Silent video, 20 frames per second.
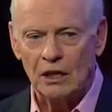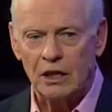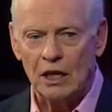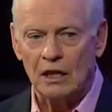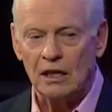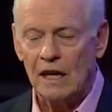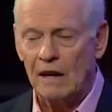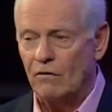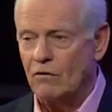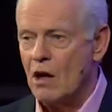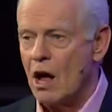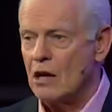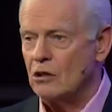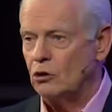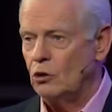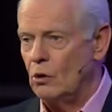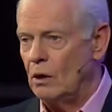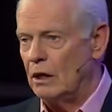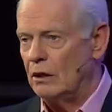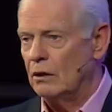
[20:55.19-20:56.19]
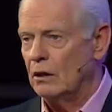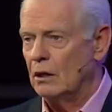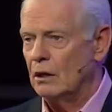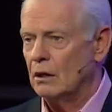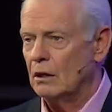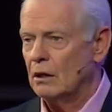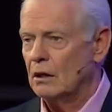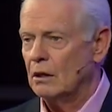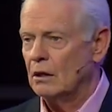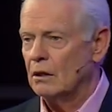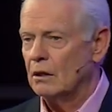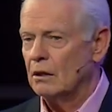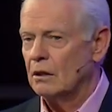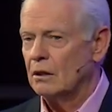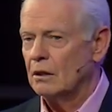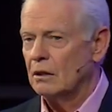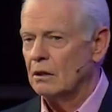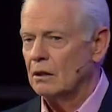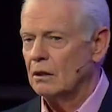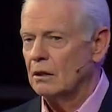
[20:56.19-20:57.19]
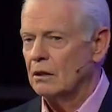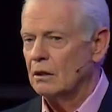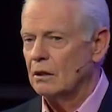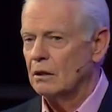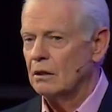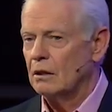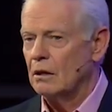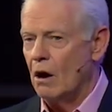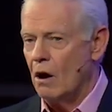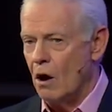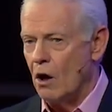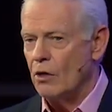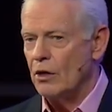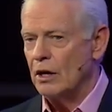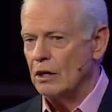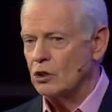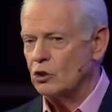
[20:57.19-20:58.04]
that if God's doing all the